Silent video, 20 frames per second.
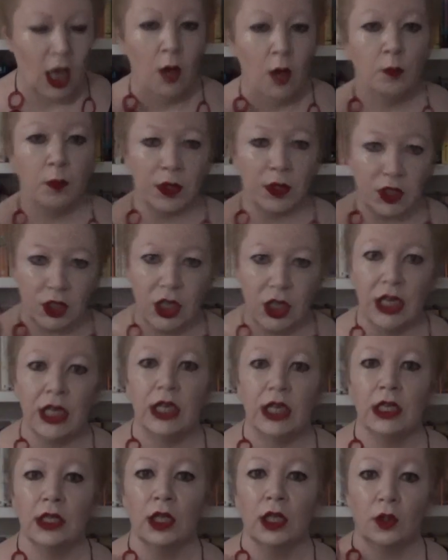
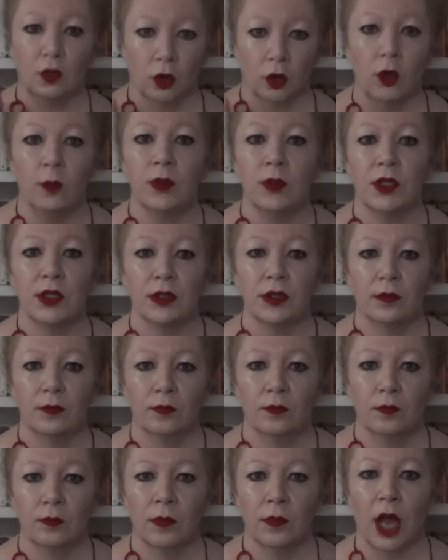Particular groups
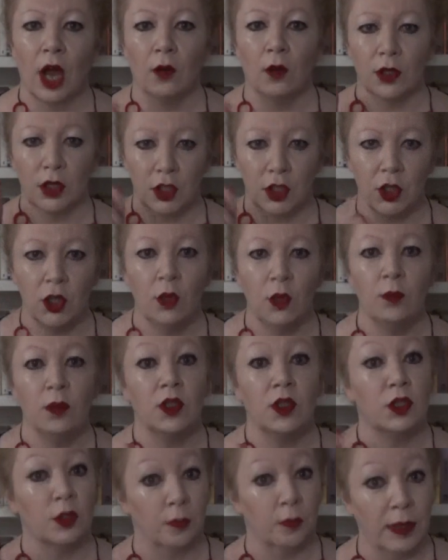are assumed
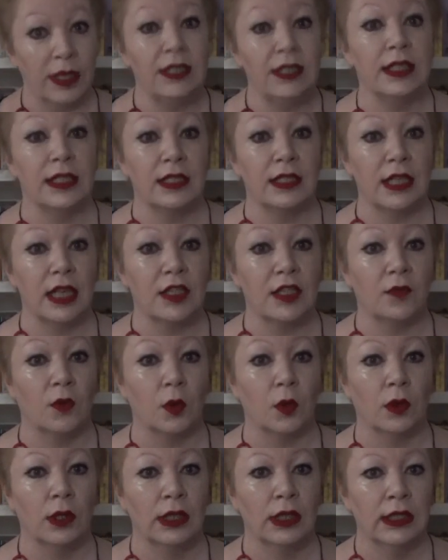to be
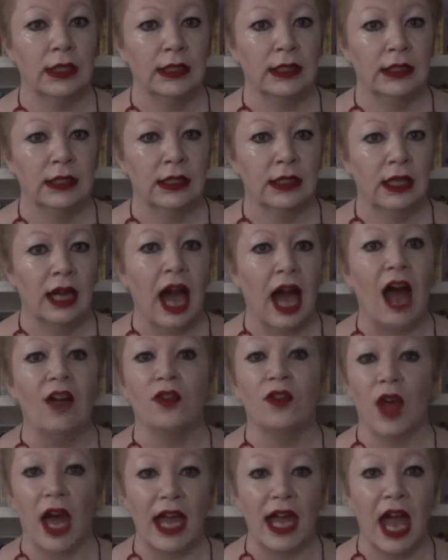successful and
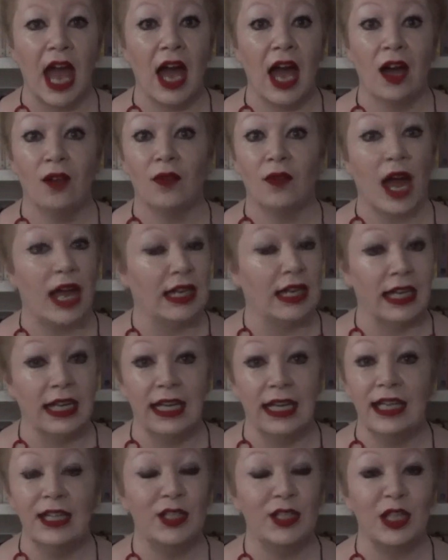they have an
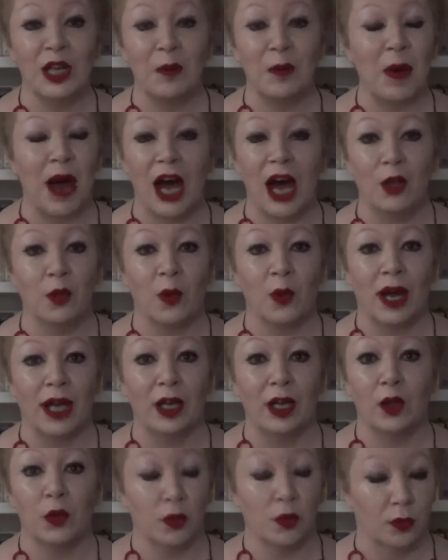easier
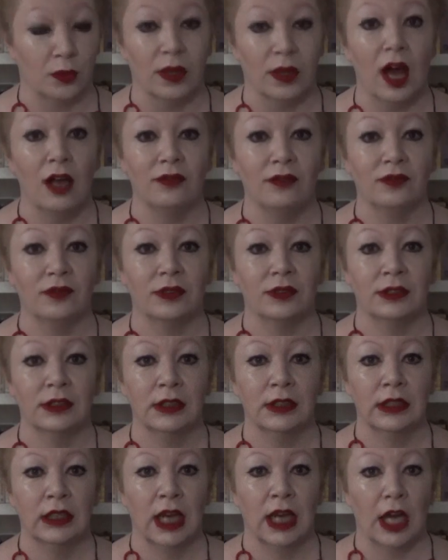pathway through life
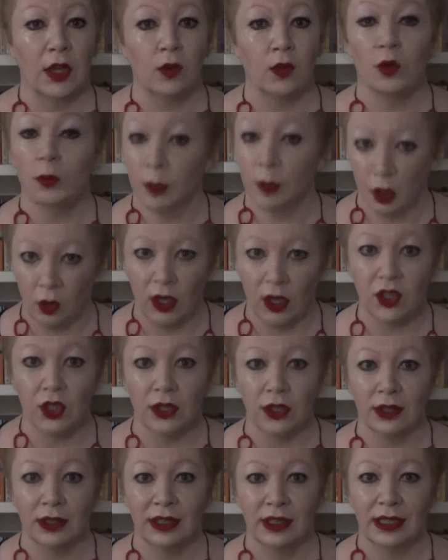and through
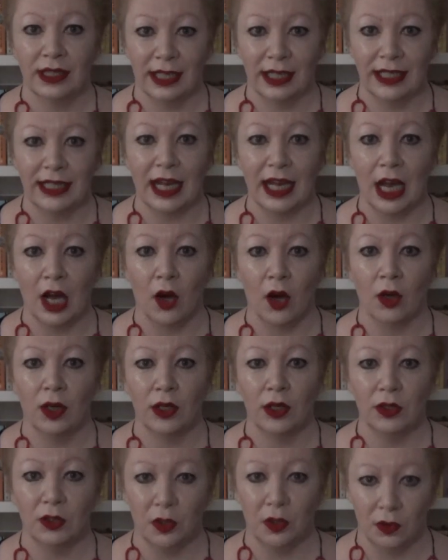progression in our
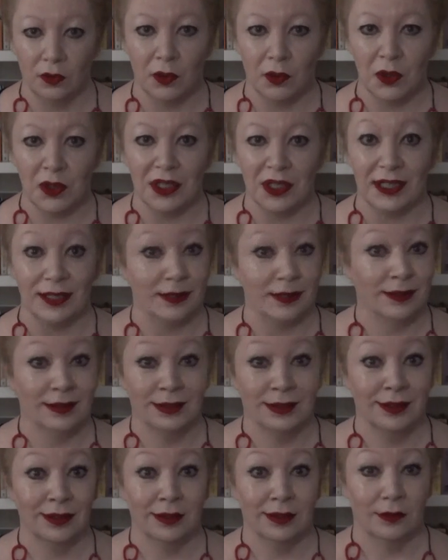universities.
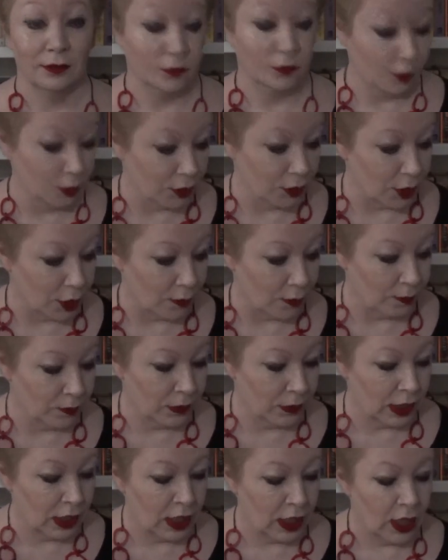Full stop.
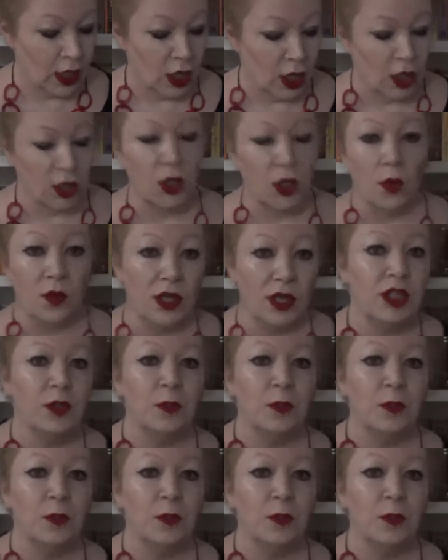So this